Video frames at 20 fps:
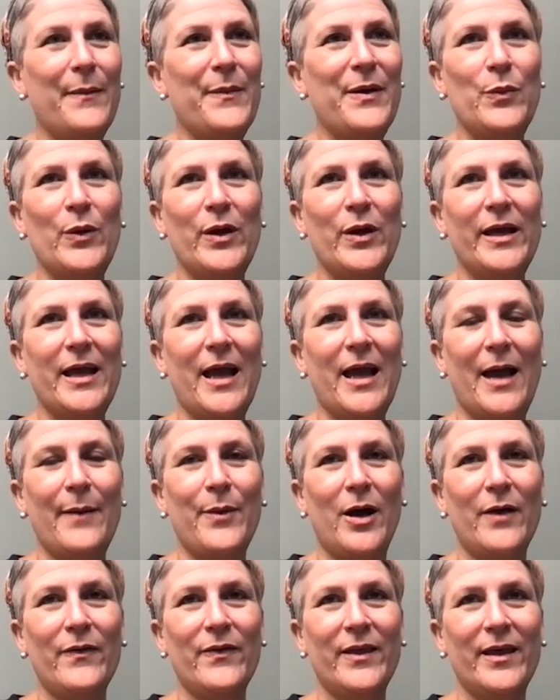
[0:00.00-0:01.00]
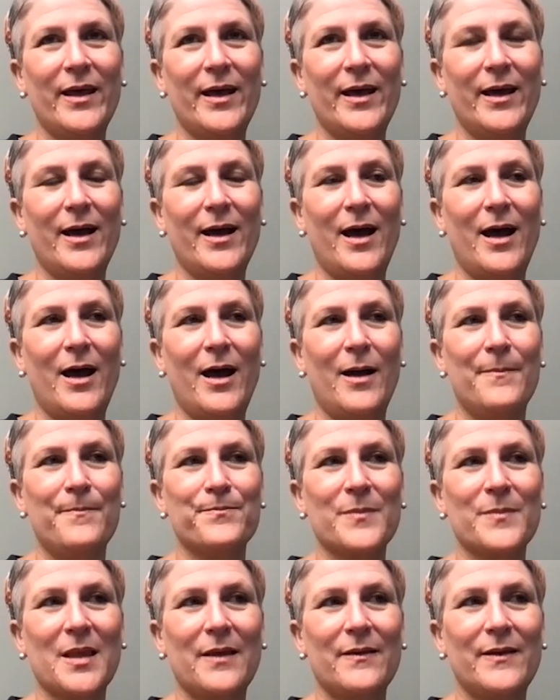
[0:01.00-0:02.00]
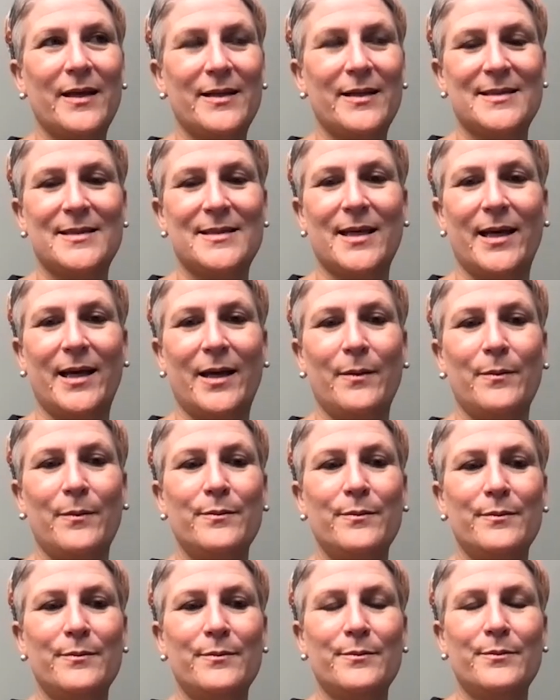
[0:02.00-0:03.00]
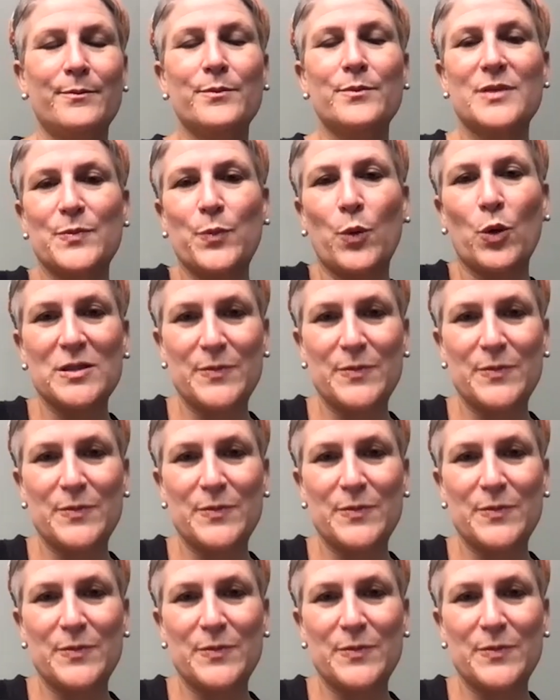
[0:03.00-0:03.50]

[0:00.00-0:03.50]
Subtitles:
Oh yeah, I mean, I'm on it's the sports